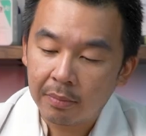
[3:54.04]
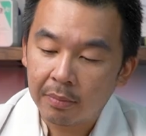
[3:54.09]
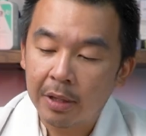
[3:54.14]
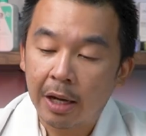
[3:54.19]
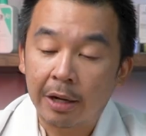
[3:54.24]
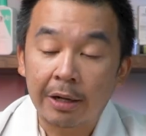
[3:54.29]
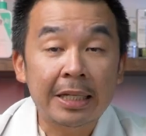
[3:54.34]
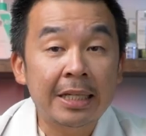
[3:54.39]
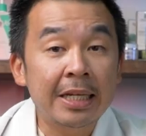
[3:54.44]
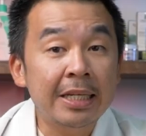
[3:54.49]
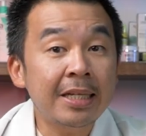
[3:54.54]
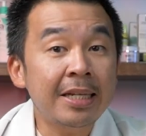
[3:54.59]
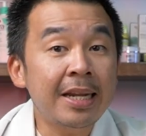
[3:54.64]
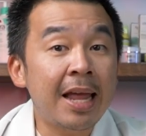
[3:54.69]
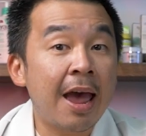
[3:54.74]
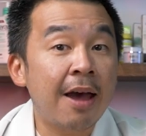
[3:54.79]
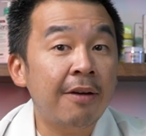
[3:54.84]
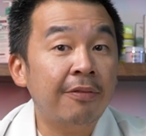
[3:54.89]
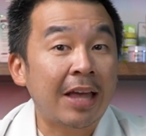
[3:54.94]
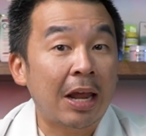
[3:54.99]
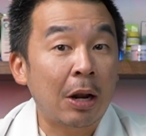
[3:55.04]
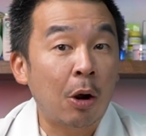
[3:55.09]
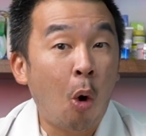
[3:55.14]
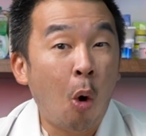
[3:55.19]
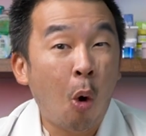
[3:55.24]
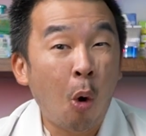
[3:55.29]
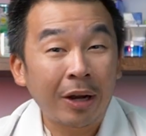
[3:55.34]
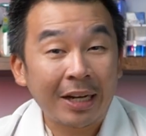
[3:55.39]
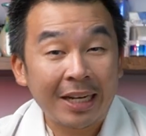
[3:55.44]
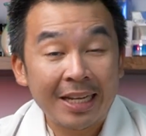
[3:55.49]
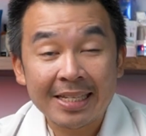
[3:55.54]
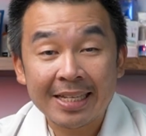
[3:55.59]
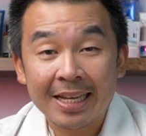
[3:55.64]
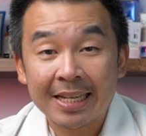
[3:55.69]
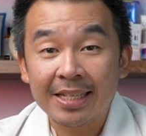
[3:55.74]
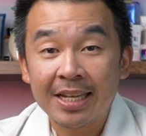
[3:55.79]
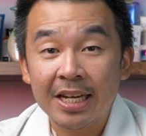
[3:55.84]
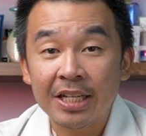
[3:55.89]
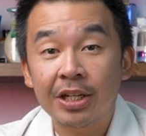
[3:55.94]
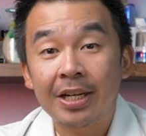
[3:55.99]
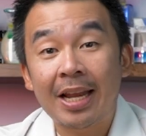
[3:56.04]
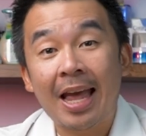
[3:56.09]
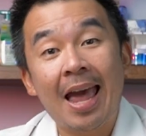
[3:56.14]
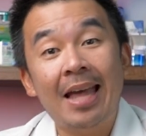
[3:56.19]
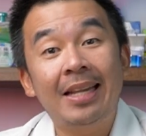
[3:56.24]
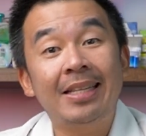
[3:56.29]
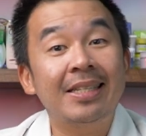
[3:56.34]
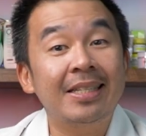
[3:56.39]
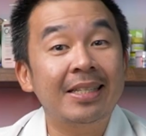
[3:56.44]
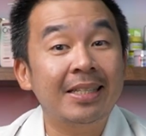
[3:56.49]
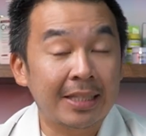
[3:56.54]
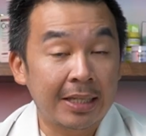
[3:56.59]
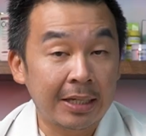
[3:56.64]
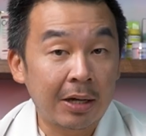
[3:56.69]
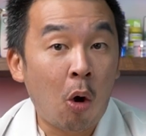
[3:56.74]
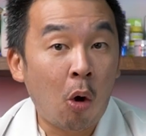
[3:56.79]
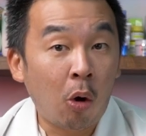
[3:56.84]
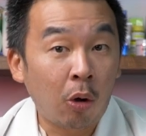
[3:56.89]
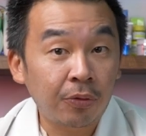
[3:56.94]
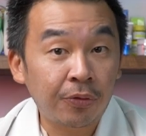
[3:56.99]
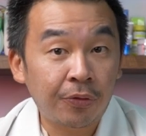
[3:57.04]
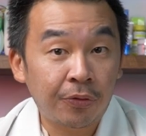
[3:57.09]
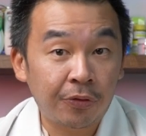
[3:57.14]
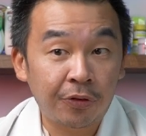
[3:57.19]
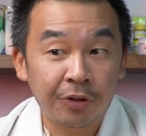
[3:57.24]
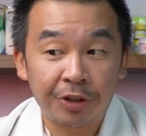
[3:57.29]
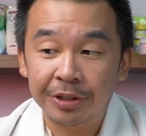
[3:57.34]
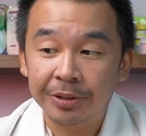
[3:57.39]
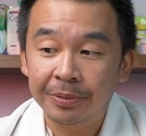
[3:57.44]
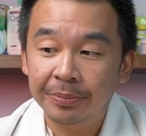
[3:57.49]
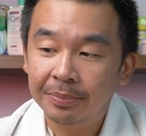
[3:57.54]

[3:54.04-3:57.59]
now it doesn't have that oily sensation, hence the oil-free.